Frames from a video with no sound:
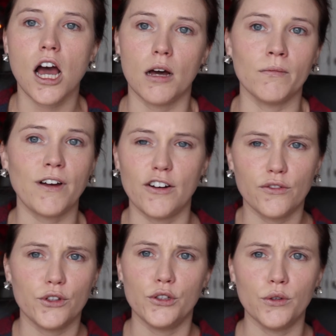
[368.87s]
found a
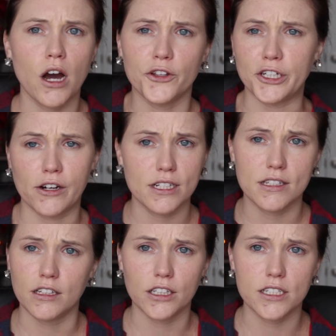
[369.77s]
few other
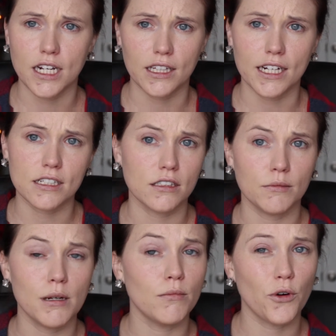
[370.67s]
concealers that I liked a
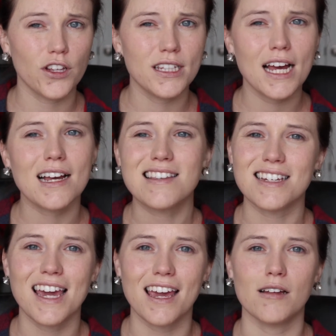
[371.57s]
little bit more than that, because
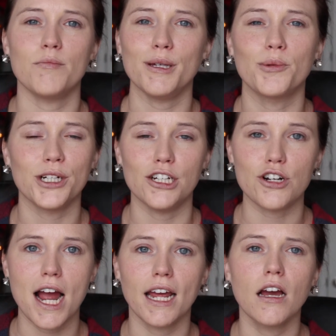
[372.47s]
it can be pretty
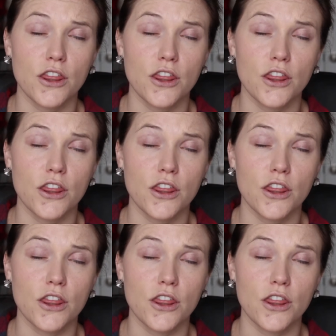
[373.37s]
dry.